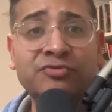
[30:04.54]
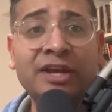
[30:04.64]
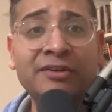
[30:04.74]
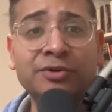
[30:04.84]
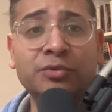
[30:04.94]

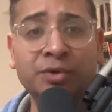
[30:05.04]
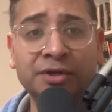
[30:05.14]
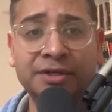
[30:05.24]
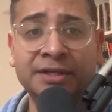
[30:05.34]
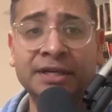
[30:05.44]
favorite
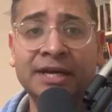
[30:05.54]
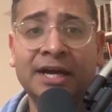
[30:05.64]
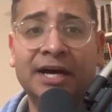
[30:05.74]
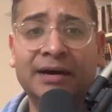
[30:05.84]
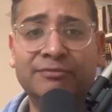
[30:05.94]
word
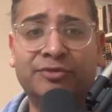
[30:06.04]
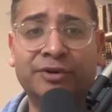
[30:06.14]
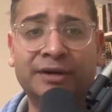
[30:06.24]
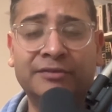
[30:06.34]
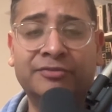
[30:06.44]

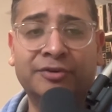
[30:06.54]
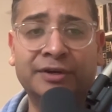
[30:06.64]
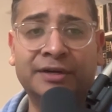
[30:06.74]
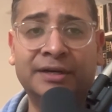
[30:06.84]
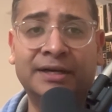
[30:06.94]

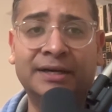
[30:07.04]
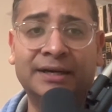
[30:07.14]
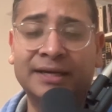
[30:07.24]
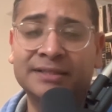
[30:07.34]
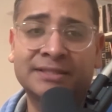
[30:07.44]

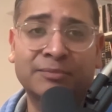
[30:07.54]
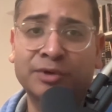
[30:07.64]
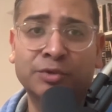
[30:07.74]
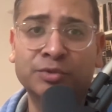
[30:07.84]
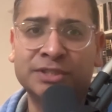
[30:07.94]
for
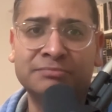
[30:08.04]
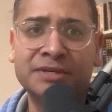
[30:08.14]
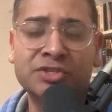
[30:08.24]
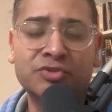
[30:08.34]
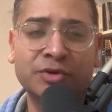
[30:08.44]
someone who was in
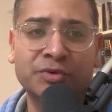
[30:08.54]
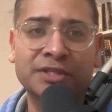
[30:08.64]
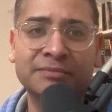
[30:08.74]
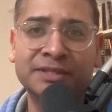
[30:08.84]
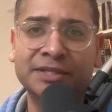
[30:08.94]
ministry with
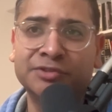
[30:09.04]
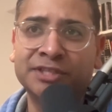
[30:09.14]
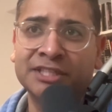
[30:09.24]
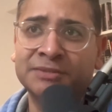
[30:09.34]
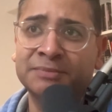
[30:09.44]
him in the New
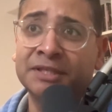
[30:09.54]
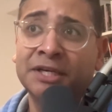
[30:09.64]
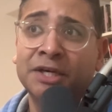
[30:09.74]
Testament